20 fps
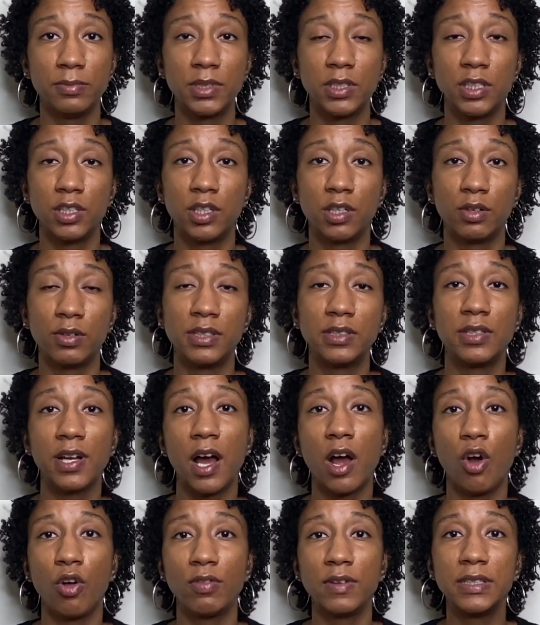to do is
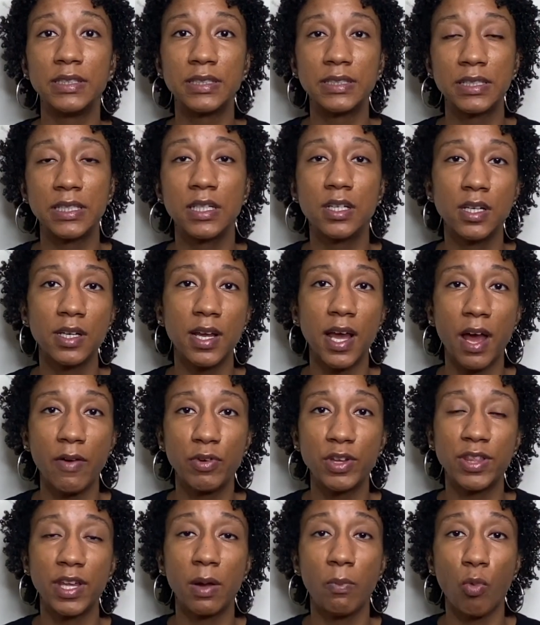not only see
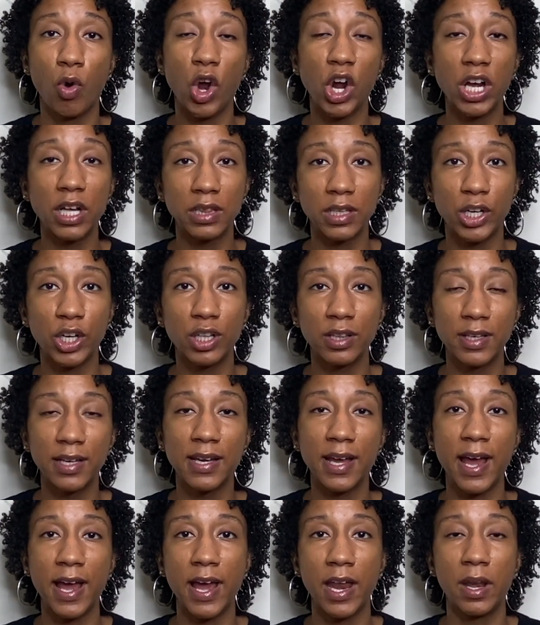everything more
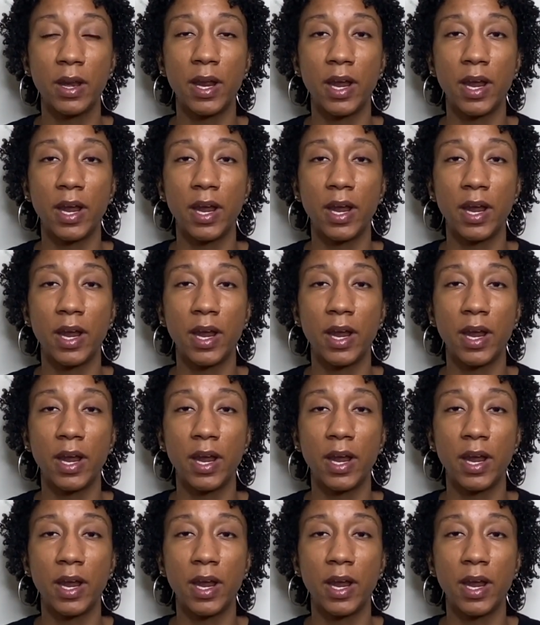clearly and